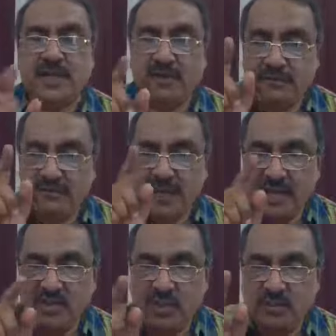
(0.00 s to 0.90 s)
If
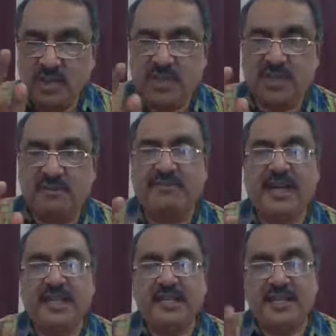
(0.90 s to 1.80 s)
there is omission
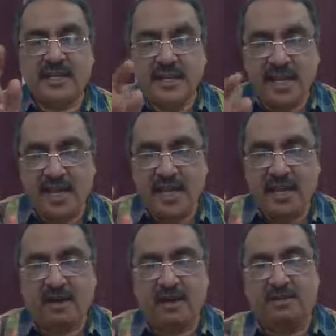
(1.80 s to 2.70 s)
of either
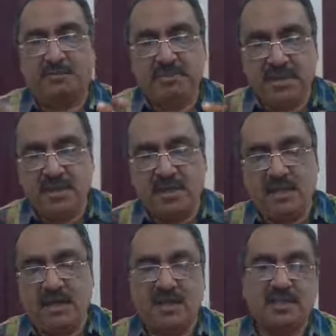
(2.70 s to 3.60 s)
A or
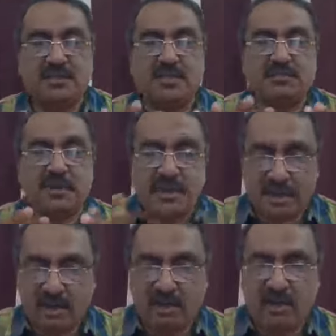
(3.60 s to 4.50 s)
B, or you spell
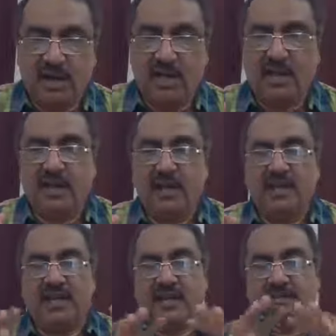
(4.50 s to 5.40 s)
wrongly,
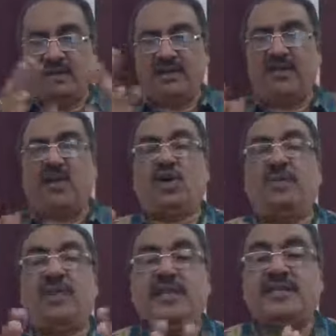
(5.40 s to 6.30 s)
the
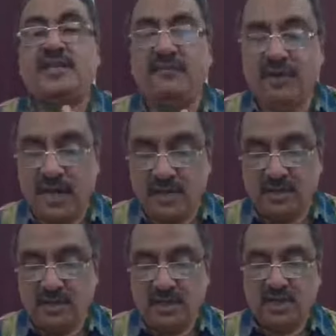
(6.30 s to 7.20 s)
document is
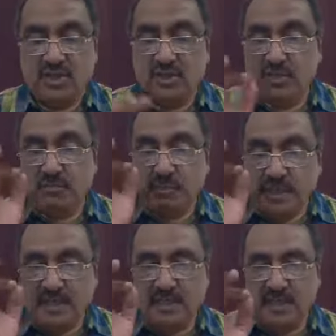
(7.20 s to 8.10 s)
invalid. You
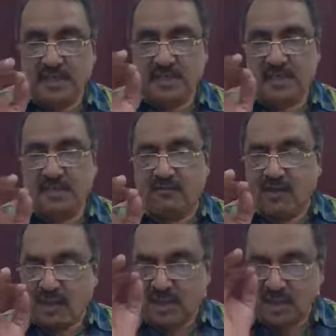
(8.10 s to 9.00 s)
please see that
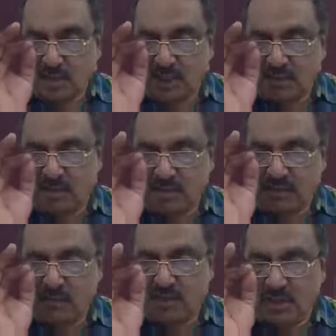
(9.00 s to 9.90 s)

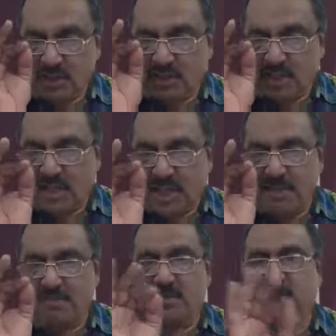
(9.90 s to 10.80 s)
what is the
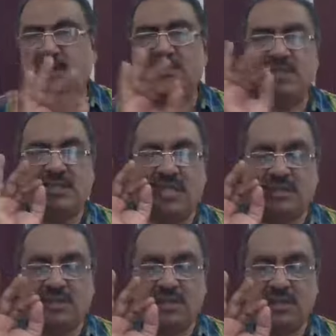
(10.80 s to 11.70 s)
name mentioned in the
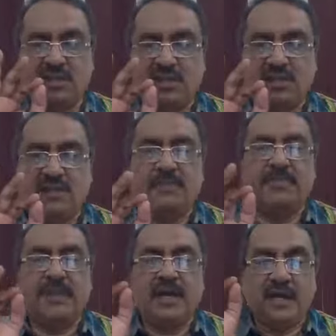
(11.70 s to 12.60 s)
sanction letter,
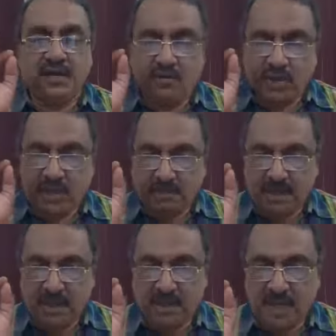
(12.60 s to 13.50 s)
and you
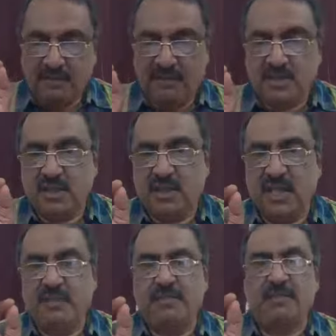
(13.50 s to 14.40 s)
compare that with the
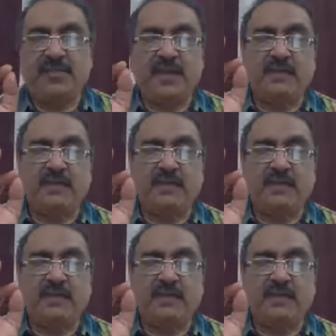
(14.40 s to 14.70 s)
name